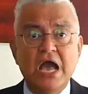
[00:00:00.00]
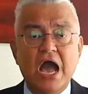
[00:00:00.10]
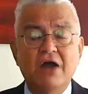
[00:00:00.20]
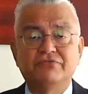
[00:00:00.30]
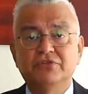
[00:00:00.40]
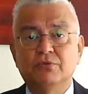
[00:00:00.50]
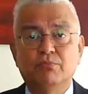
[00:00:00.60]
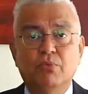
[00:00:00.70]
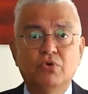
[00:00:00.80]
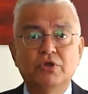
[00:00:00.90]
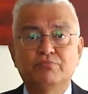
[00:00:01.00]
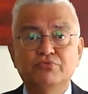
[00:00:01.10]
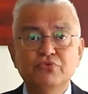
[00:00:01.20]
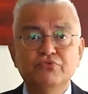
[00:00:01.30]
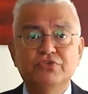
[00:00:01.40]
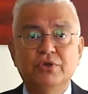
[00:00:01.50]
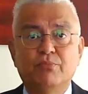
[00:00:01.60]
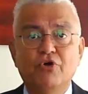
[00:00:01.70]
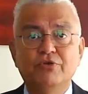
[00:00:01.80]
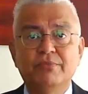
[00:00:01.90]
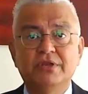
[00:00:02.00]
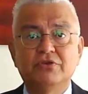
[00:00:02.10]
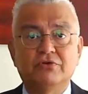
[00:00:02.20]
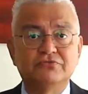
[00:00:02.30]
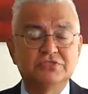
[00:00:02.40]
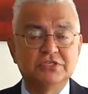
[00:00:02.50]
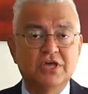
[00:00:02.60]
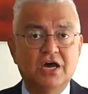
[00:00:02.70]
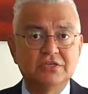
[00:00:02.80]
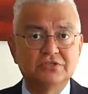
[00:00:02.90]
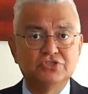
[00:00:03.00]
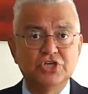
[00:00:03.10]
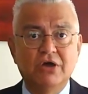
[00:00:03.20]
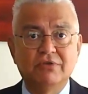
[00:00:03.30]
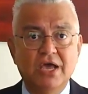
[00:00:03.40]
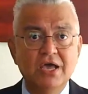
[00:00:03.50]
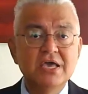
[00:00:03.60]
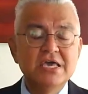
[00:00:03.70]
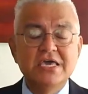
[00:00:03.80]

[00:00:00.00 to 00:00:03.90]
after the board approved the appointment of Siddhartha Chawla